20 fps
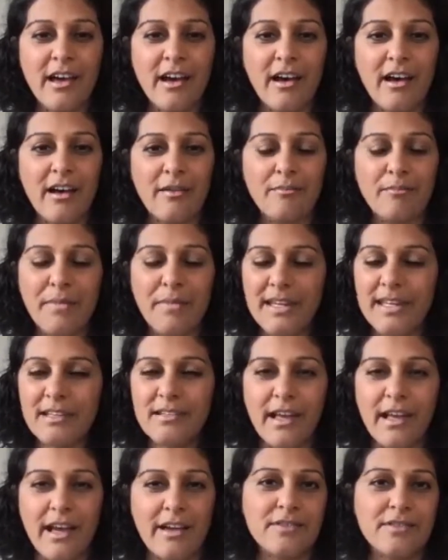many
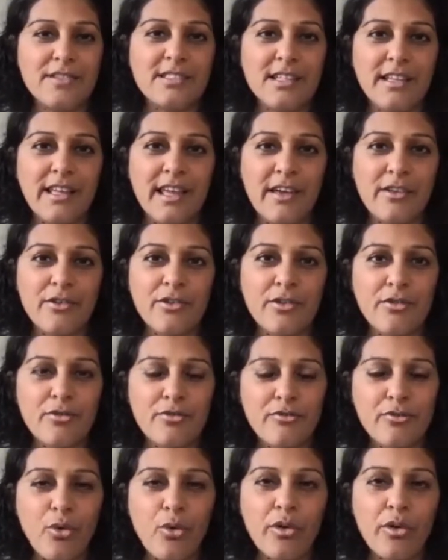lives together,
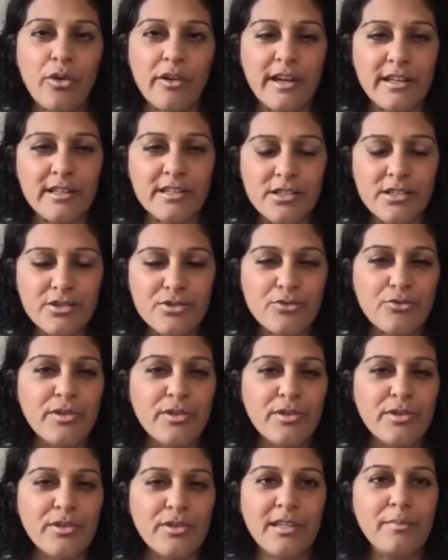4
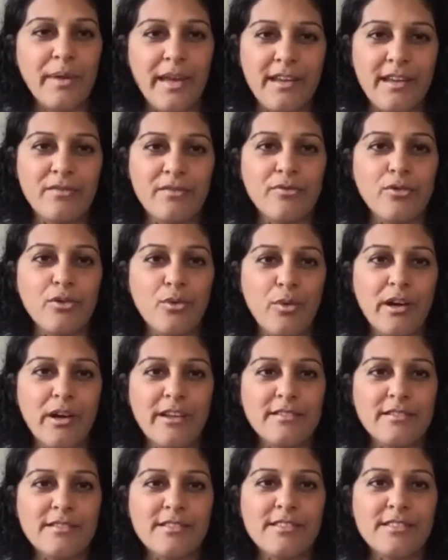extremely painful
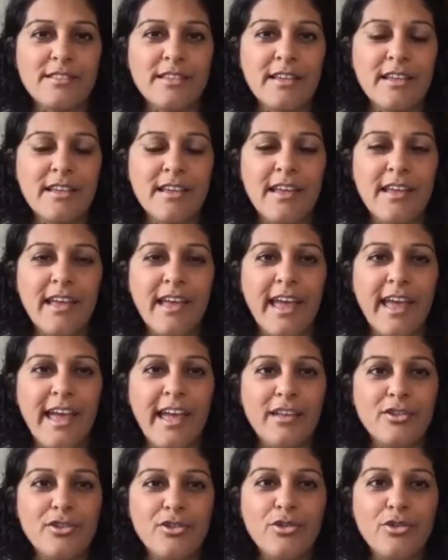ones.
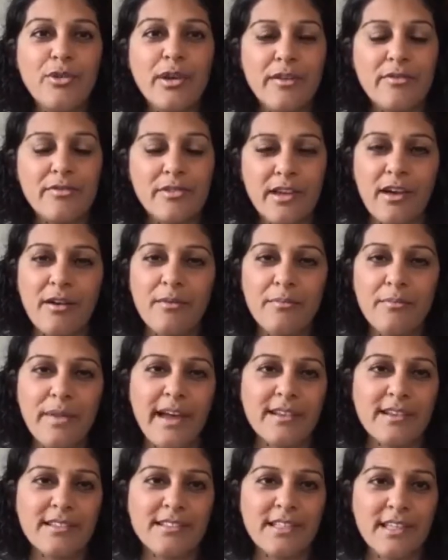And you have come
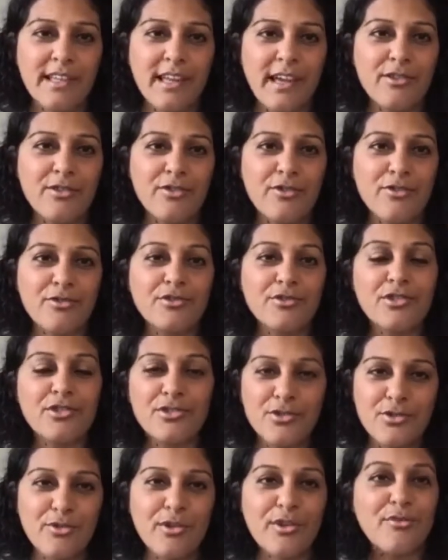back together to
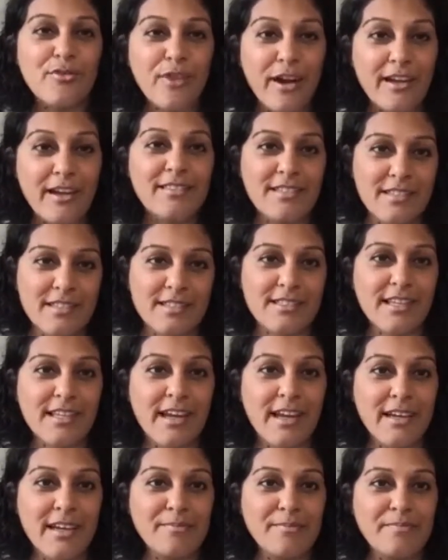do it right this
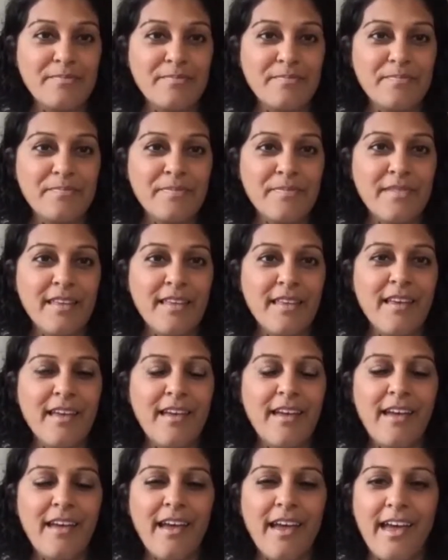time.
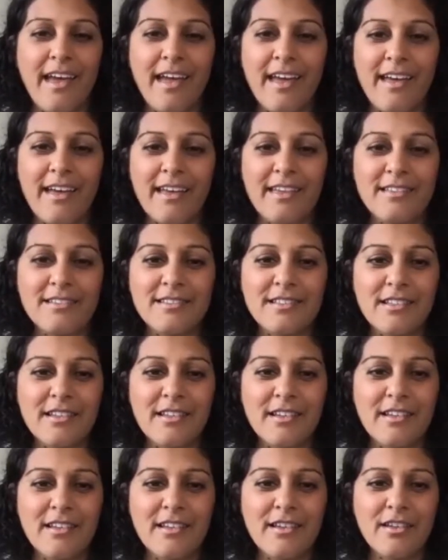And
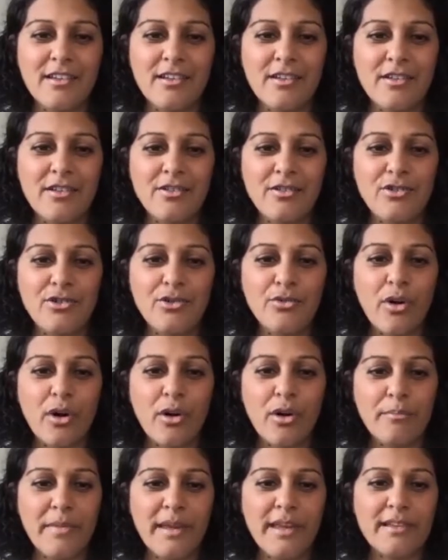you are
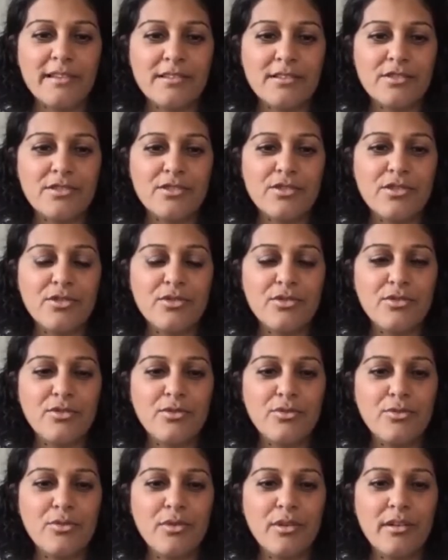meant
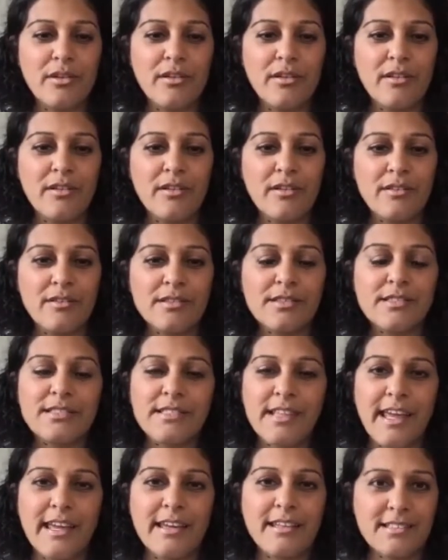to
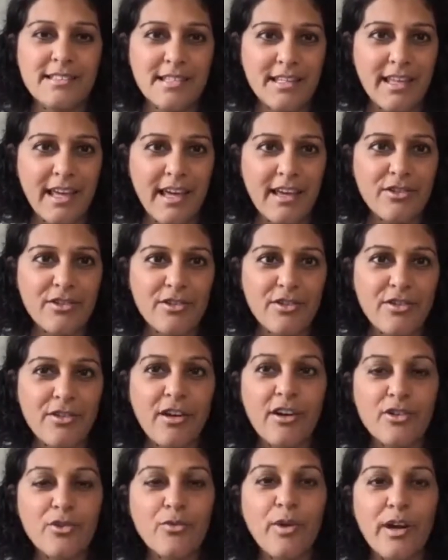stay together.
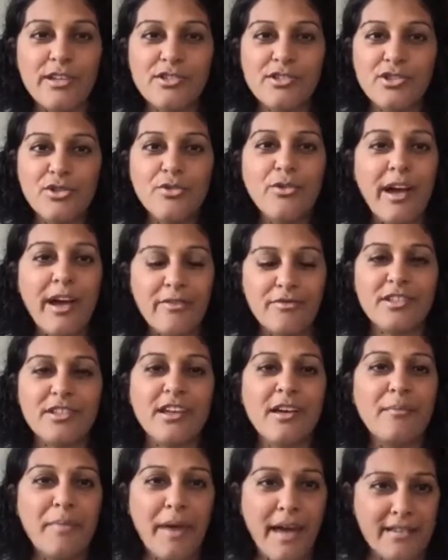Otherwise, you have to
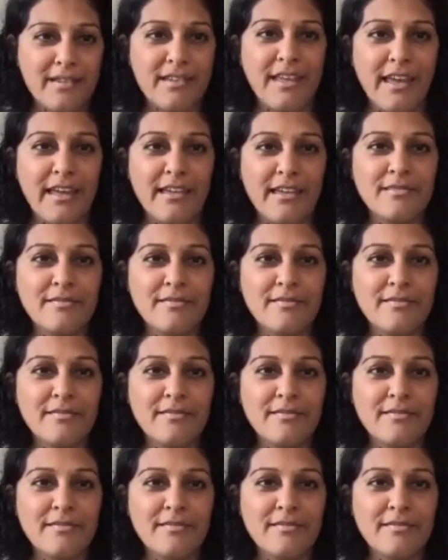come back again.